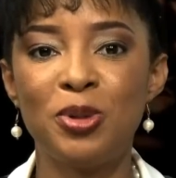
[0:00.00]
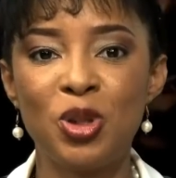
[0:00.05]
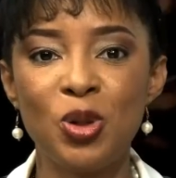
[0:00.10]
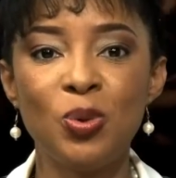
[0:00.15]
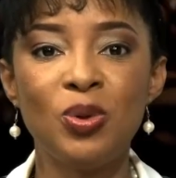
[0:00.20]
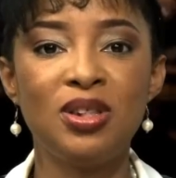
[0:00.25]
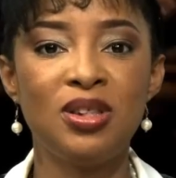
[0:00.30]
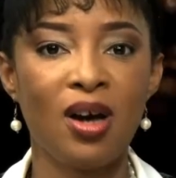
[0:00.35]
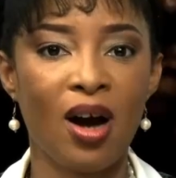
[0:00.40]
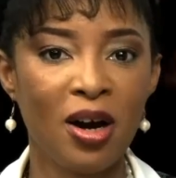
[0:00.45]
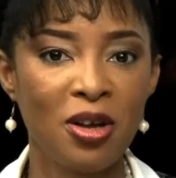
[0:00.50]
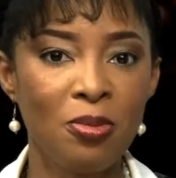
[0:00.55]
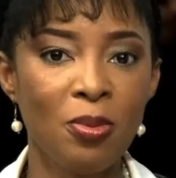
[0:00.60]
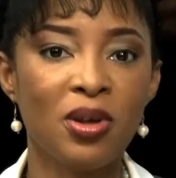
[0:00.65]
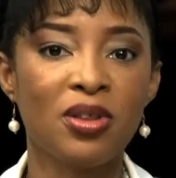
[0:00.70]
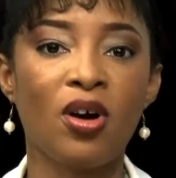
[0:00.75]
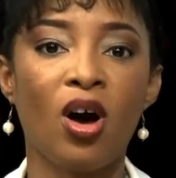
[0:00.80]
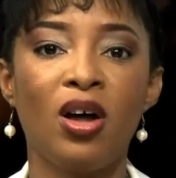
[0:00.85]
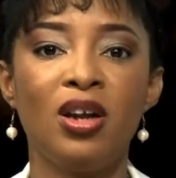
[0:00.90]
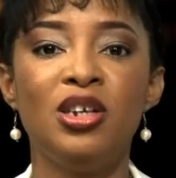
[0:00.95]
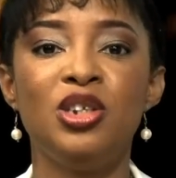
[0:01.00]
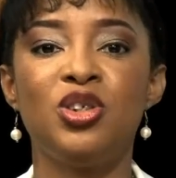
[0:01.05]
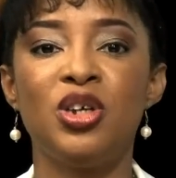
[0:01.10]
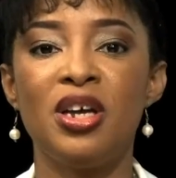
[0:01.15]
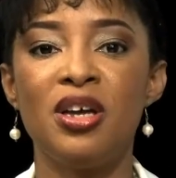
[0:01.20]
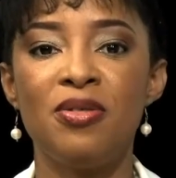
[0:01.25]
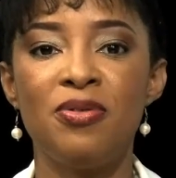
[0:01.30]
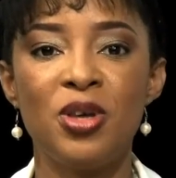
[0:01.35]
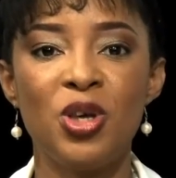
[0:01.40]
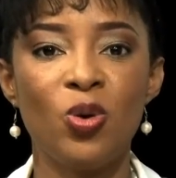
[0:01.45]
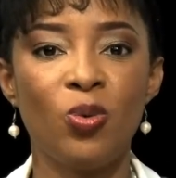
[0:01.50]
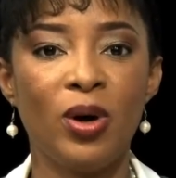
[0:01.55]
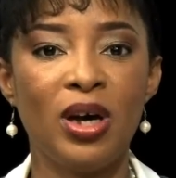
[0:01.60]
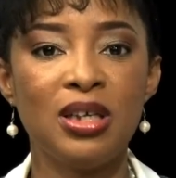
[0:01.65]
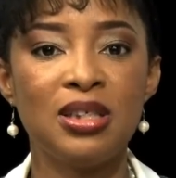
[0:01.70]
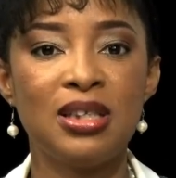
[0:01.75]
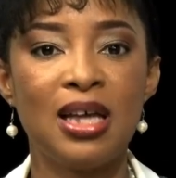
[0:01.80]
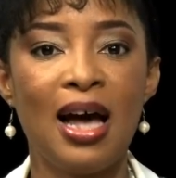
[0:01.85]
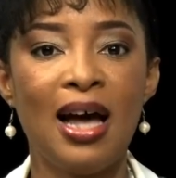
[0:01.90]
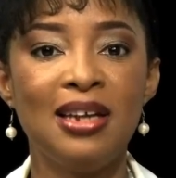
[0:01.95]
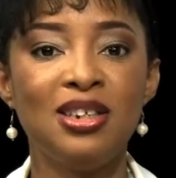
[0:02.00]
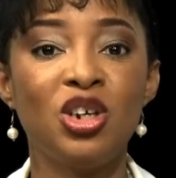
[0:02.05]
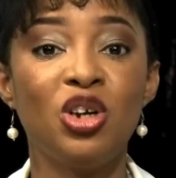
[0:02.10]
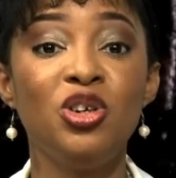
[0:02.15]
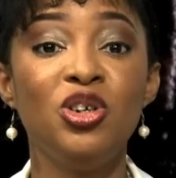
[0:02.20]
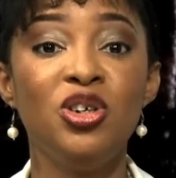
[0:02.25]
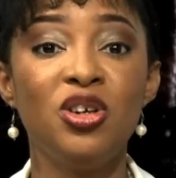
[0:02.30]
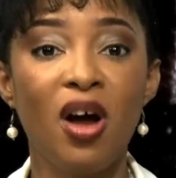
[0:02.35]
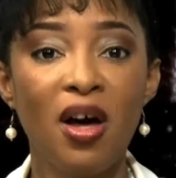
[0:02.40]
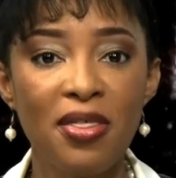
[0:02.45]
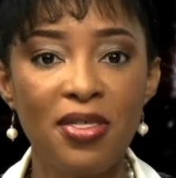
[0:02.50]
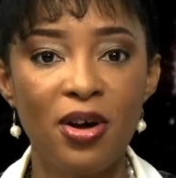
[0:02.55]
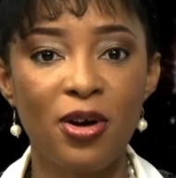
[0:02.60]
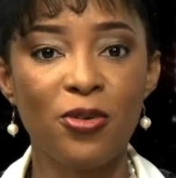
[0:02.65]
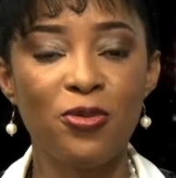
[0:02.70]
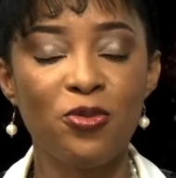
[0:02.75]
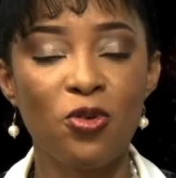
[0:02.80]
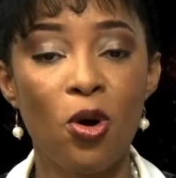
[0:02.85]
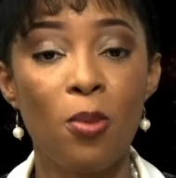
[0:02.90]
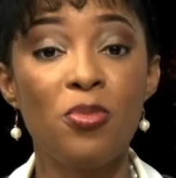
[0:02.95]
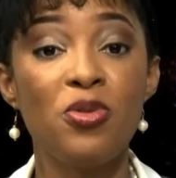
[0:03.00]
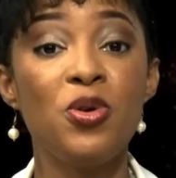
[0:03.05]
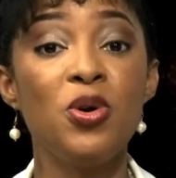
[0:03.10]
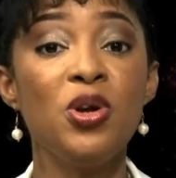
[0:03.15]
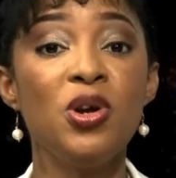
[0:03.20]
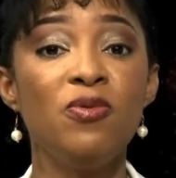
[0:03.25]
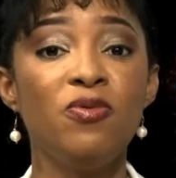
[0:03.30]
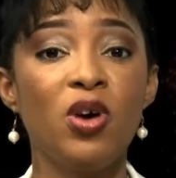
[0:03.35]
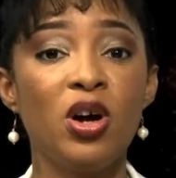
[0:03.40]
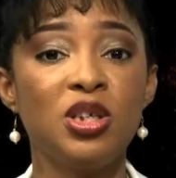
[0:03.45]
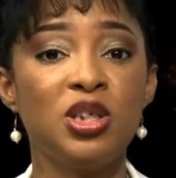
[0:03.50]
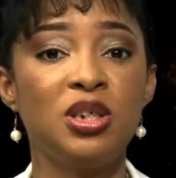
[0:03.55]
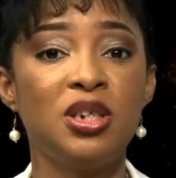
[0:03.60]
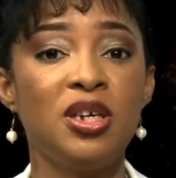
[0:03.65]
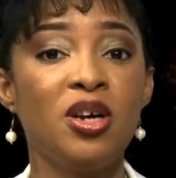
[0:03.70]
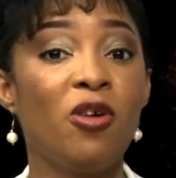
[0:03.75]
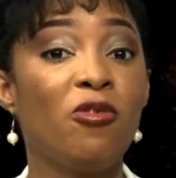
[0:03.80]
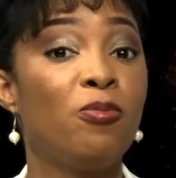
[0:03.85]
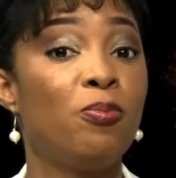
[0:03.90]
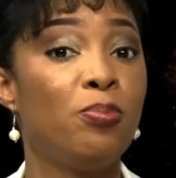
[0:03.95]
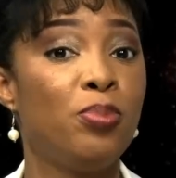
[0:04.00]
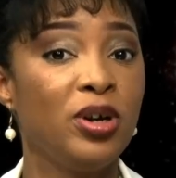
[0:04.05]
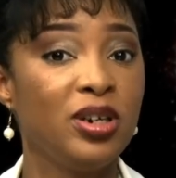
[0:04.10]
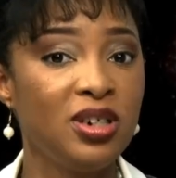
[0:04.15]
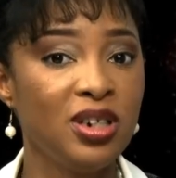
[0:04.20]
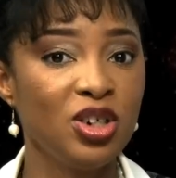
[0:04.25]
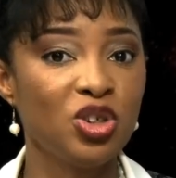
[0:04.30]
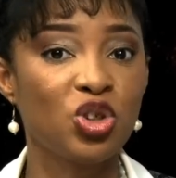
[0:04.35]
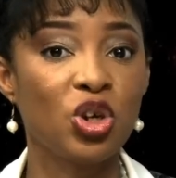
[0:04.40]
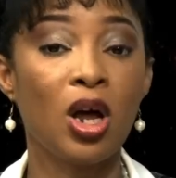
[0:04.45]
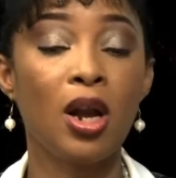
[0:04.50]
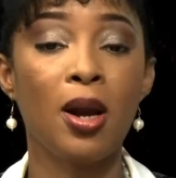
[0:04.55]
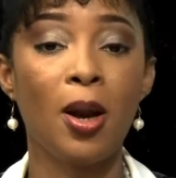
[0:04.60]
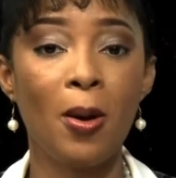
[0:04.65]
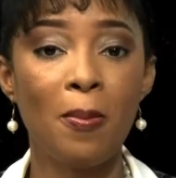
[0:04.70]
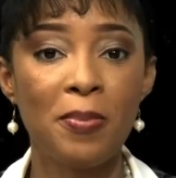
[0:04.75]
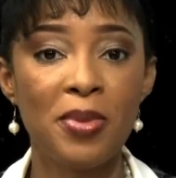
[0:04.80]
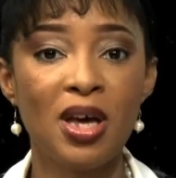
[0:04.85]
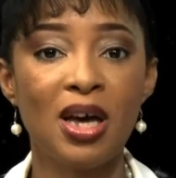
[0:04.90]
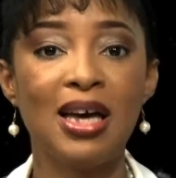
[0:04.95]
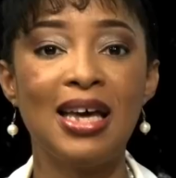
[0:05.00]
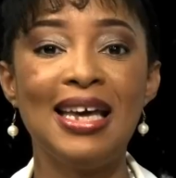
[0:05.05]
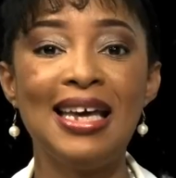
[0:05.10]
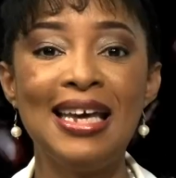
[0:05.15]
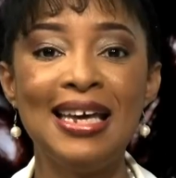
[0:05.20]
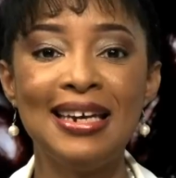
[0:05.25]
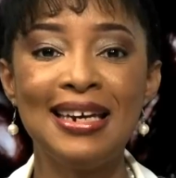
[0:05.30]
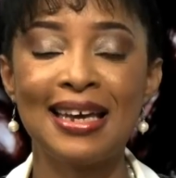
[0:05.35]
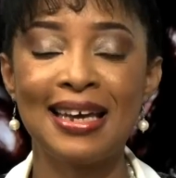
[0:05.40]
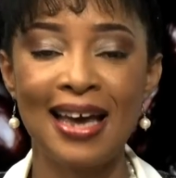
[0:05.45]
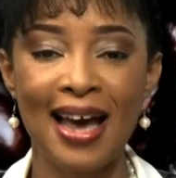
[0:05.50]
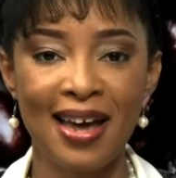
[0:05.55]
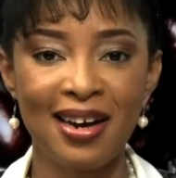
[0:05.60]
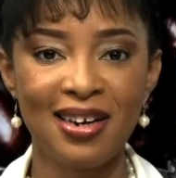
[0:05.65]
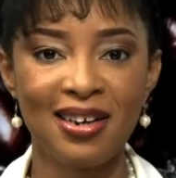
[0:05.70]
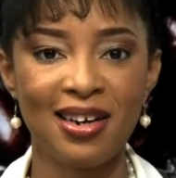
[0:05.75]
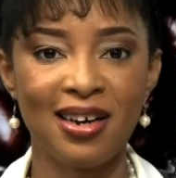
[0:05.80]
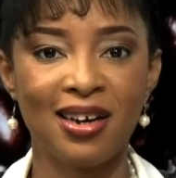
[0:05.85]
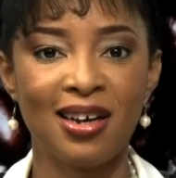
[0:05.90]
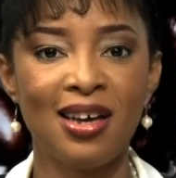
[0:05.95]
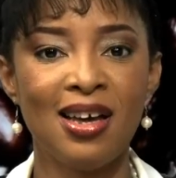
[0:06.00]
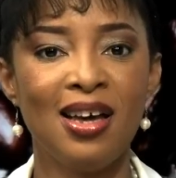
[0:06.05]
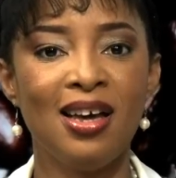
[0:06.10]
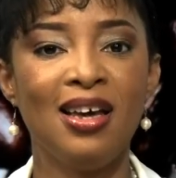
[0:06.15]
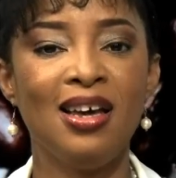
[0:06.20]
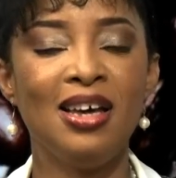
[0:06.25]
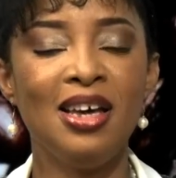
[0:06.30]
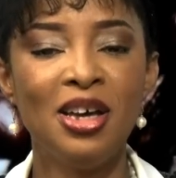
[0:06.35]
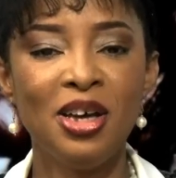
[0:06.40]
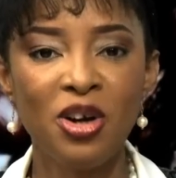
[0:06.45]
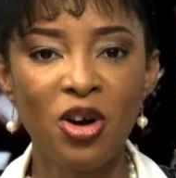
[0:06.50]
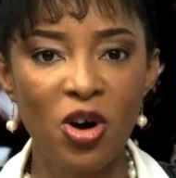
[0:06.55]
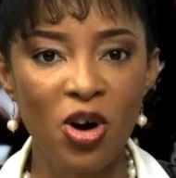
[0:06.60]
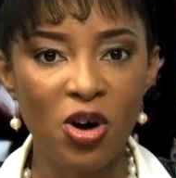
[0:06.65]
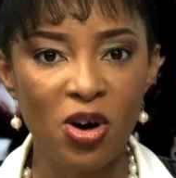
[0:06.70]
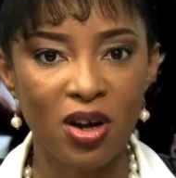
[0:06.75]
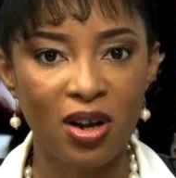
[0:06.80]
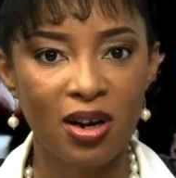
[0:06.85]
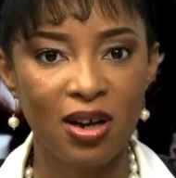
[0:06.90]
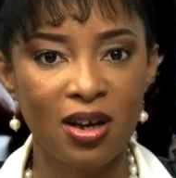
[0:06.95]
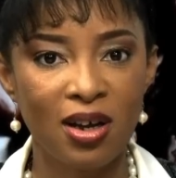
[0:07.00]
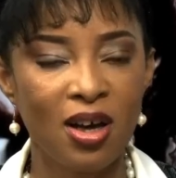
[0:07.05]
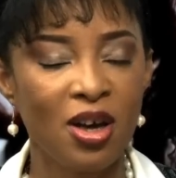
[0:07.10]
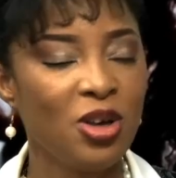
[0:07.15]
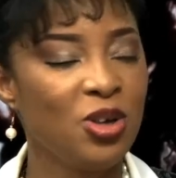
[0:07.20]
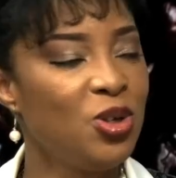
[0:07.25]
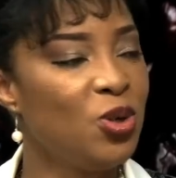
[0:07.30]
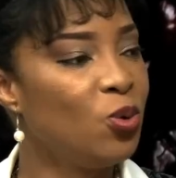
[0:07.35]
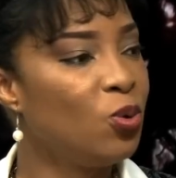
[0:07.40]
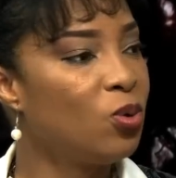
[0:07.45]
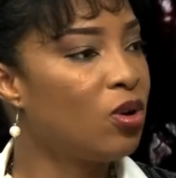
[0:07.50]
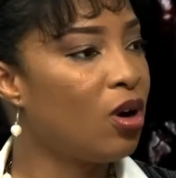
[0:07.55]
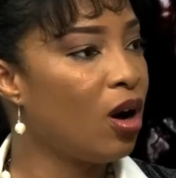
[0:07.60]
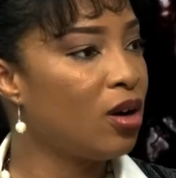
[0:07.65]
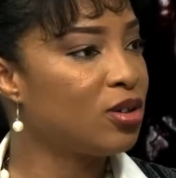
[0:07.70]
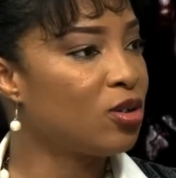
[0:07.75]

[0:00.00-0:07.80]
to Dartmouth College in the US, and another from the University of British Columbia in Canada. In all, you got